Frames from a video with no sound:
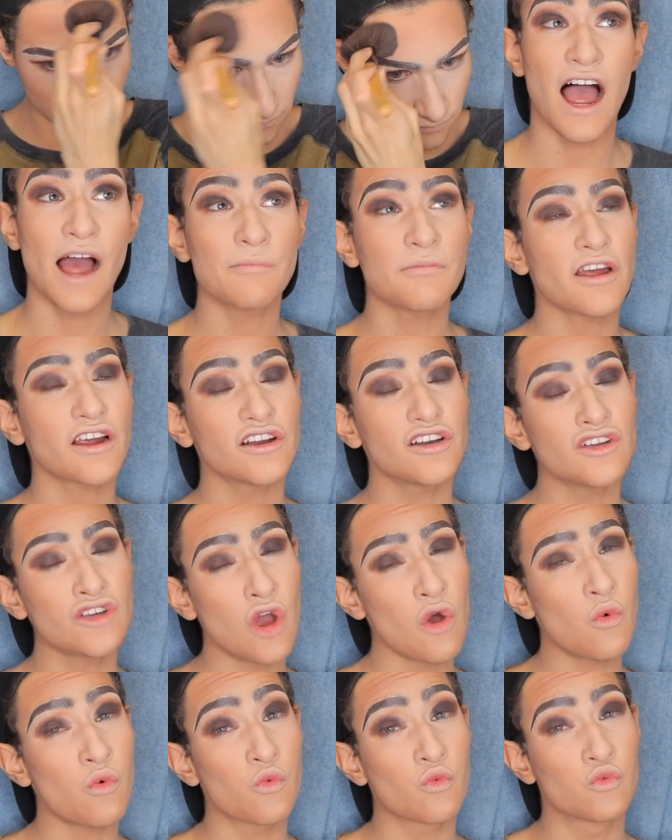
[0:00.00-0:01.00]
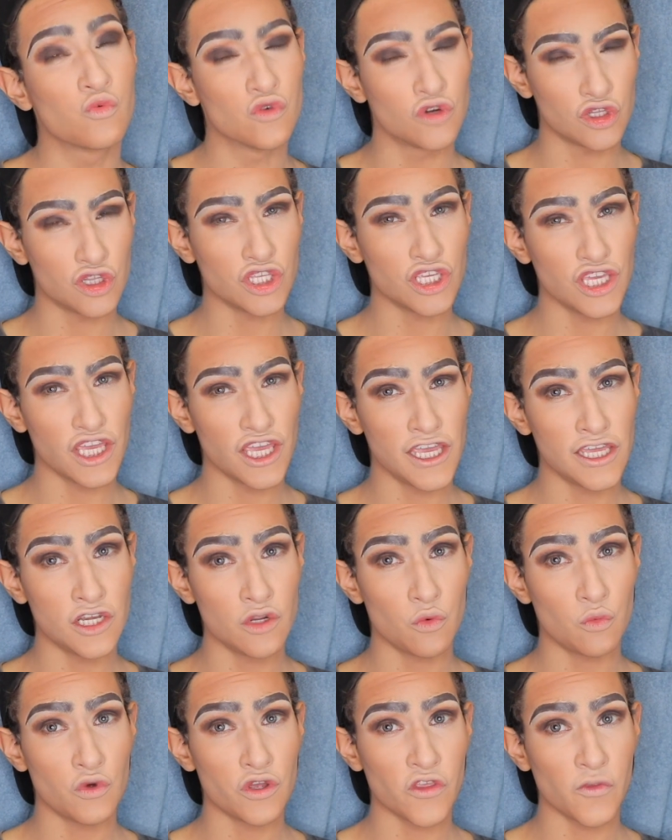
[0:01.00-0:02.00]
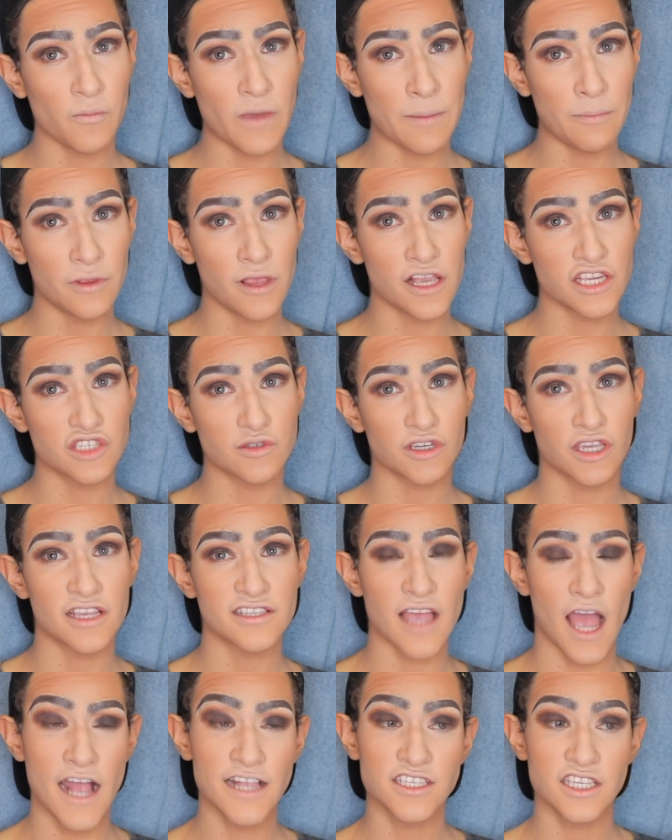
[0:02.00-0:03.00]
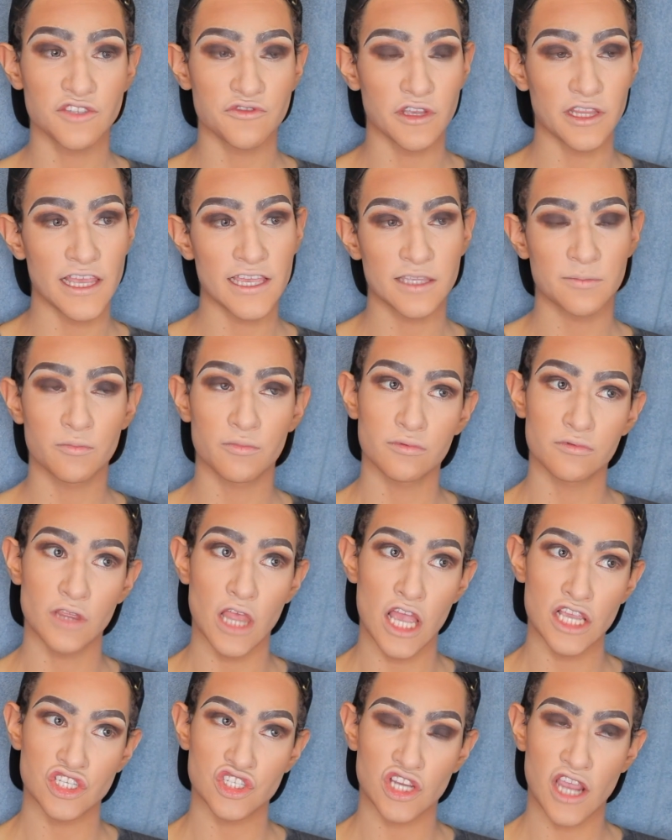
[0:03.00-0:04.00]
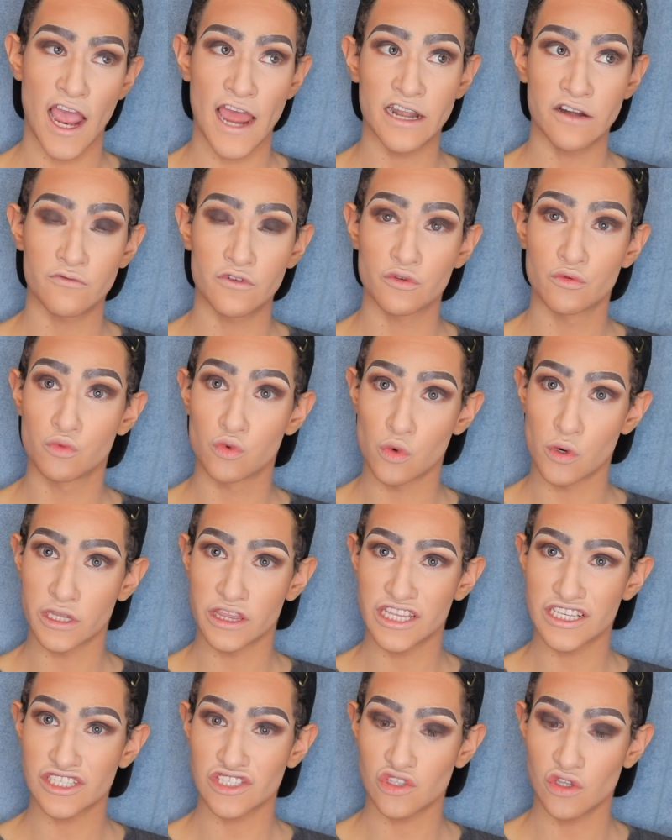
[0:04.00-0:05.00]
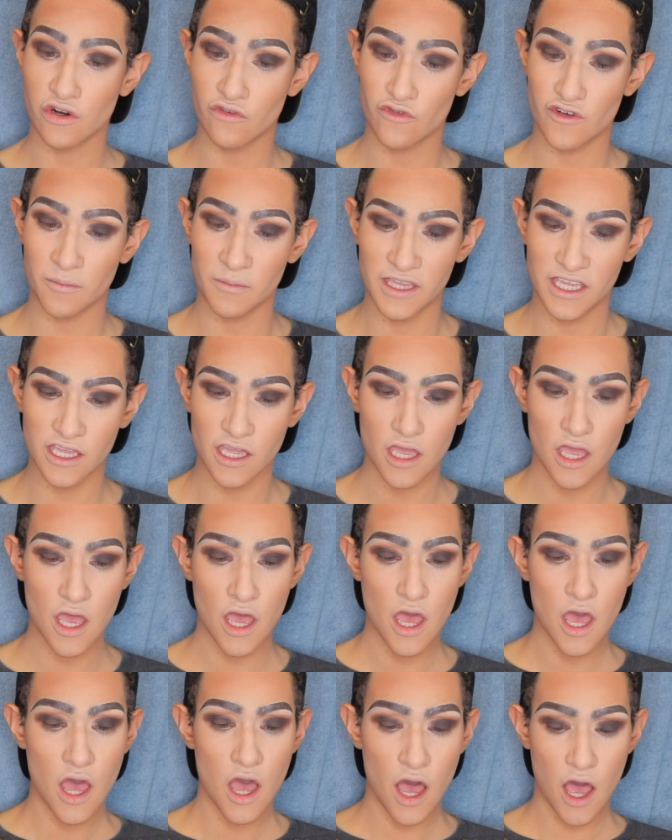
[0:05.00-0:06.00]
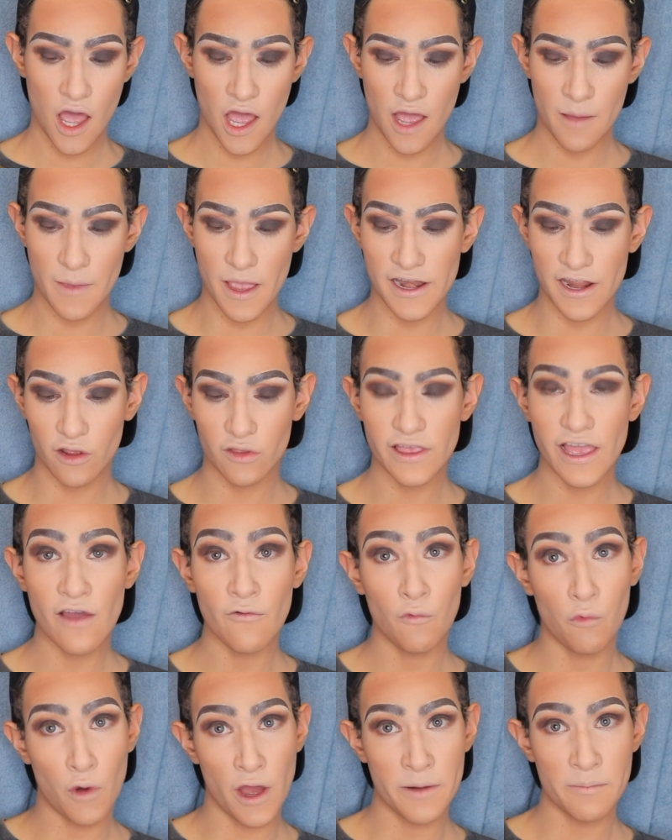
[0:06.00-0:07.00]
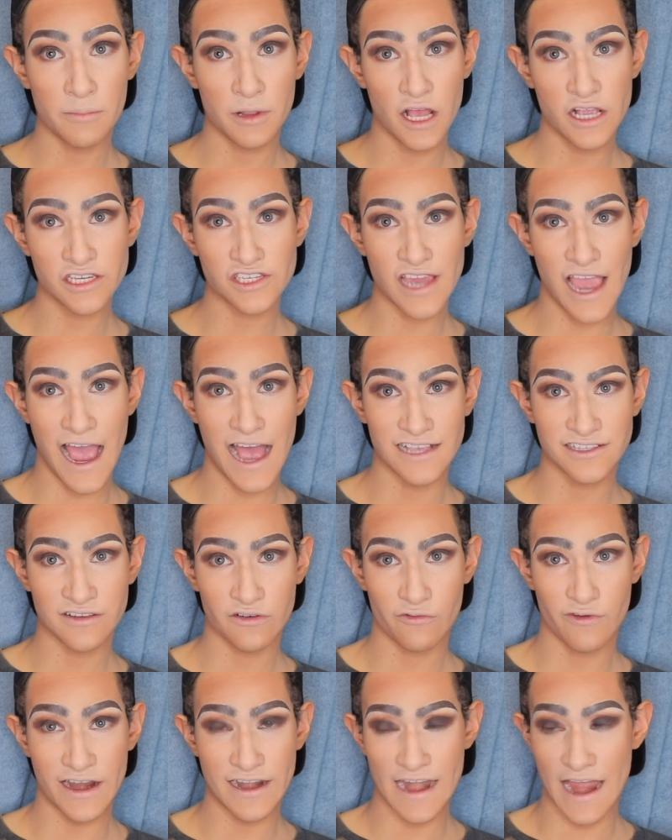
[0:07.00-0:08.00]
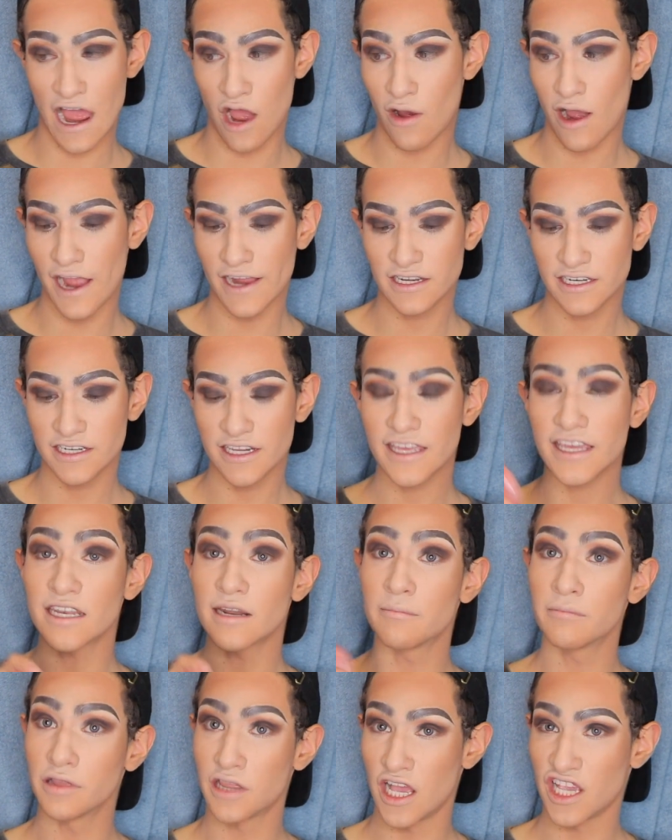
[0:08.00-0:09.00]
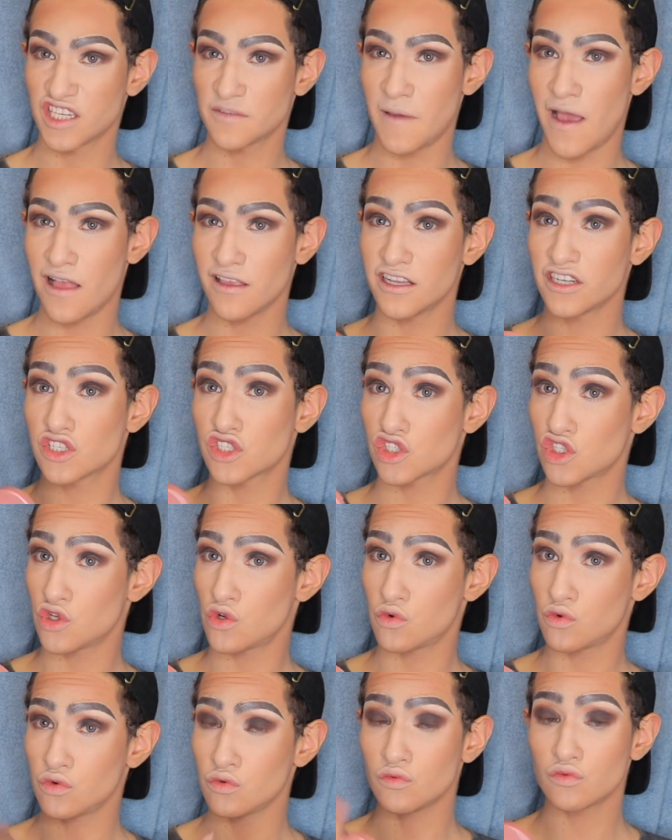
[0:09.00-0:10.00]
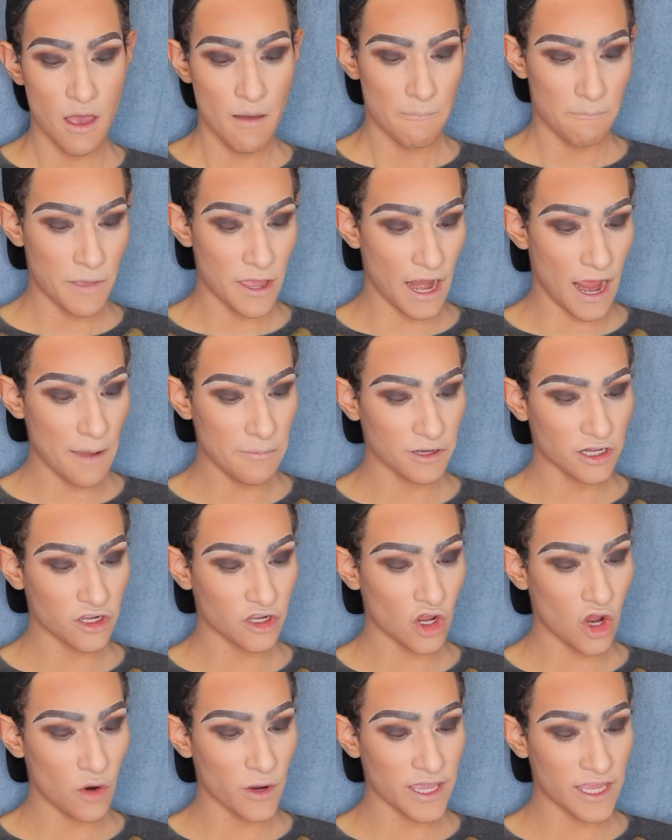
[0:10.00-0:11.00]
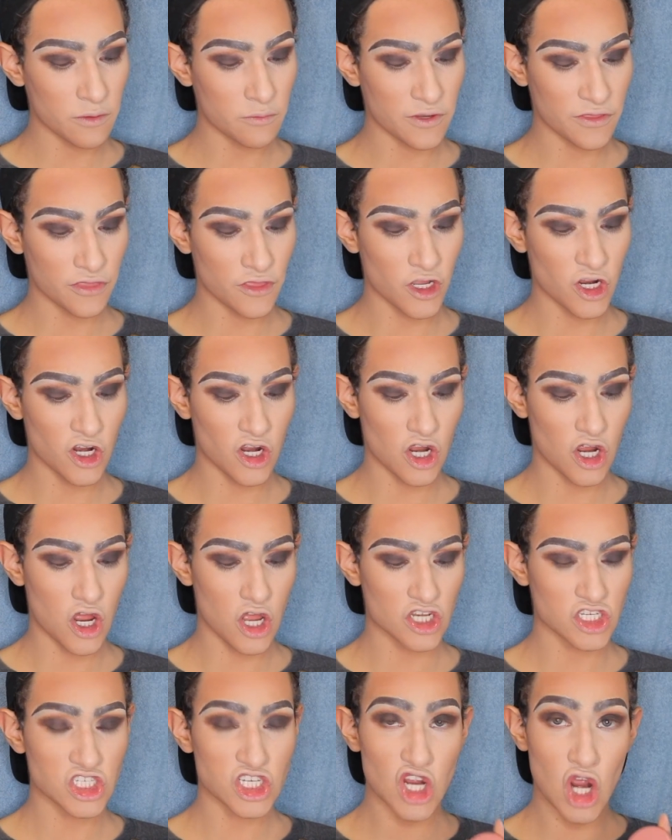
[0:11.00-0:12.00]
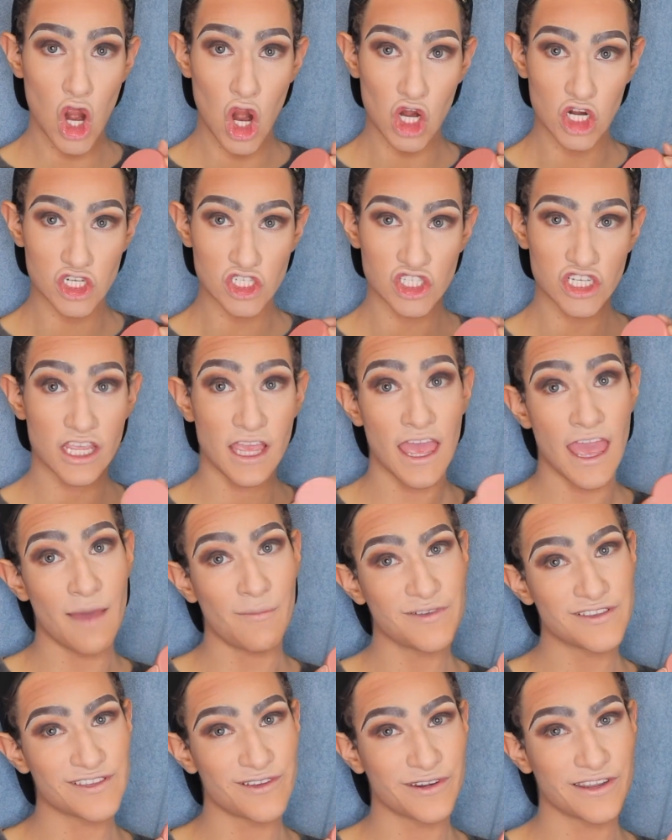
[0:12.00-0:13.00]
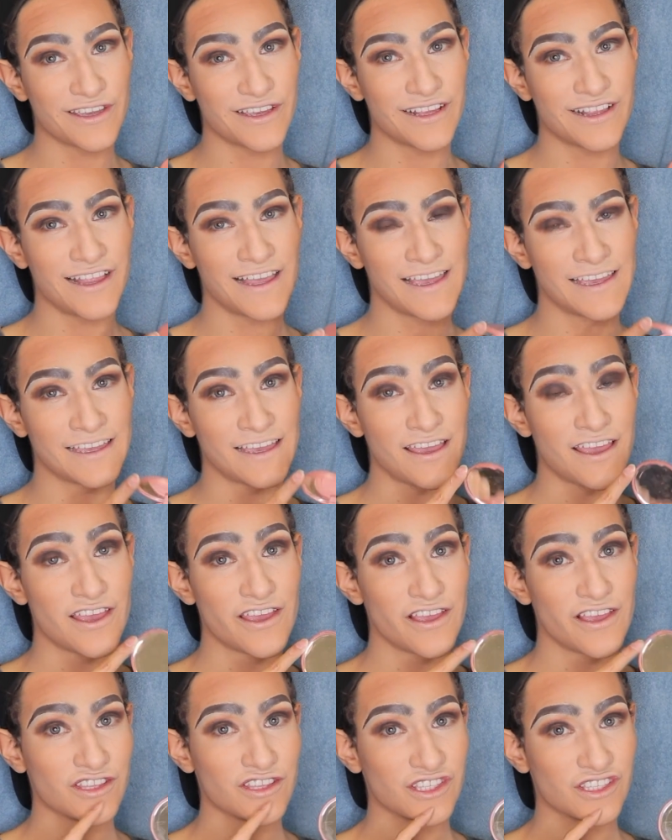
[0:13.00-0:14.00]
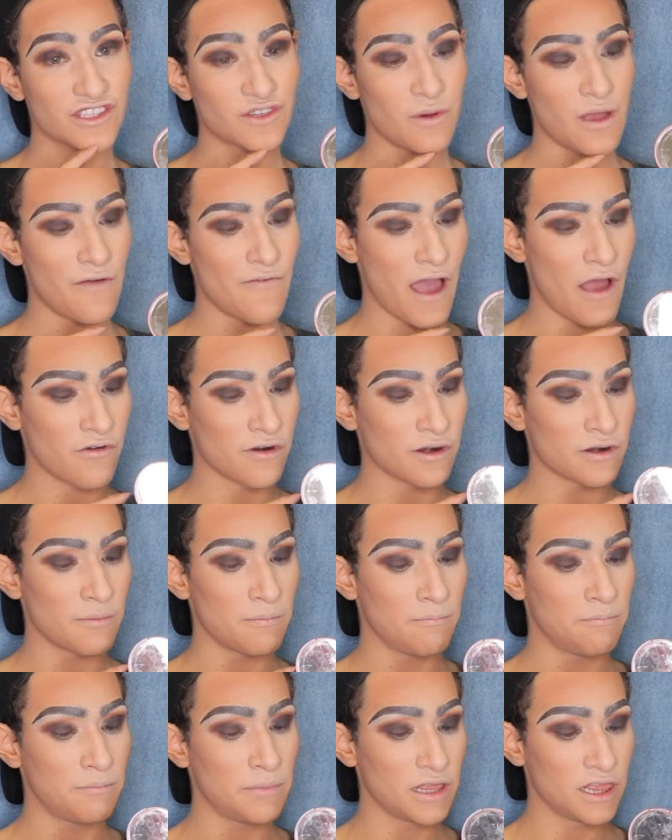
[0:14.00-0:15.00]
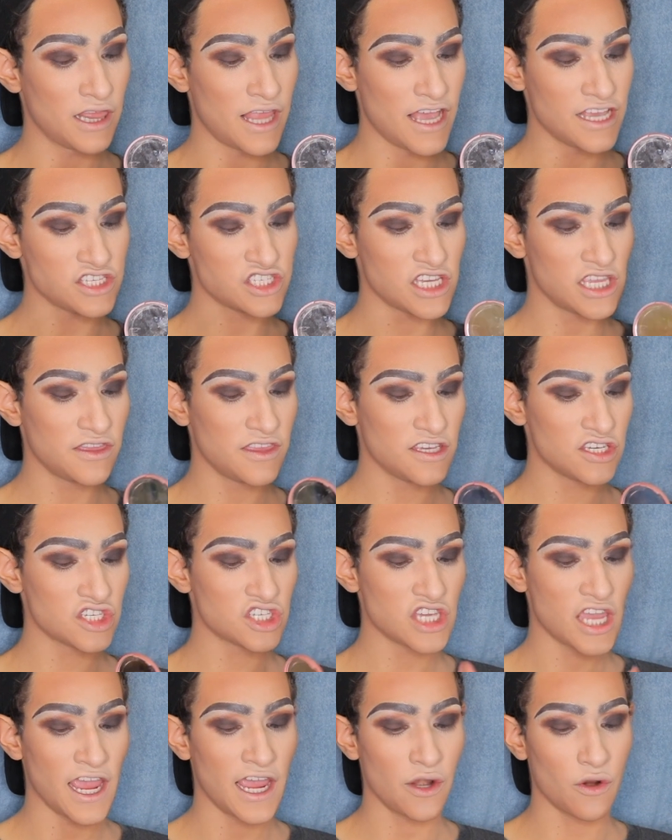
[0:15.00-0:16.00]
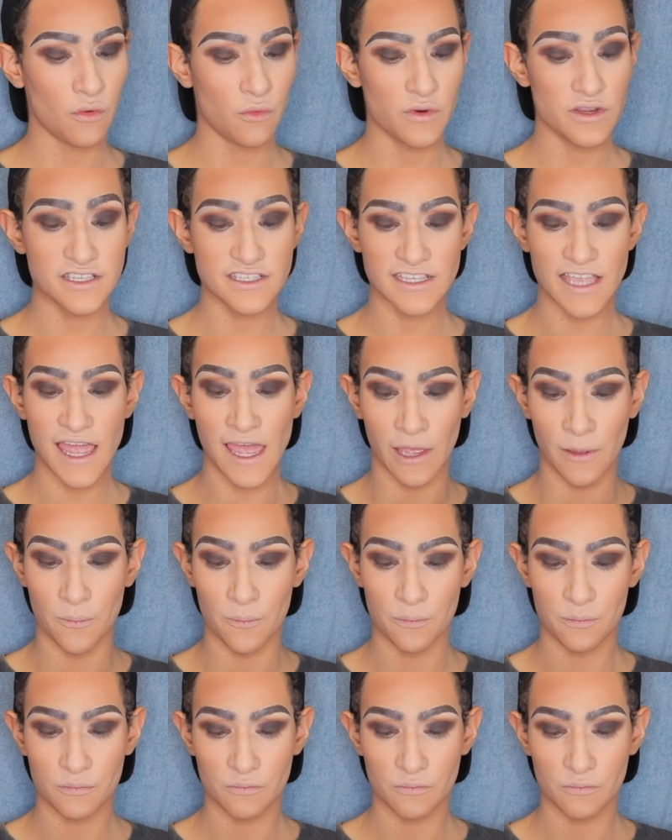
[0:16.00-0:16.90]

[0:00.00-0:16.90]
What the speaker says: I'm not gonna go really in with my blush because I just feel like blush kind of would win this look for me. And I only have one blush as of right now. I need to get a blush palette soon, but I'm gonna go in with the Tarte Amazonian Clay 12-Hour Blush in the shade Risque.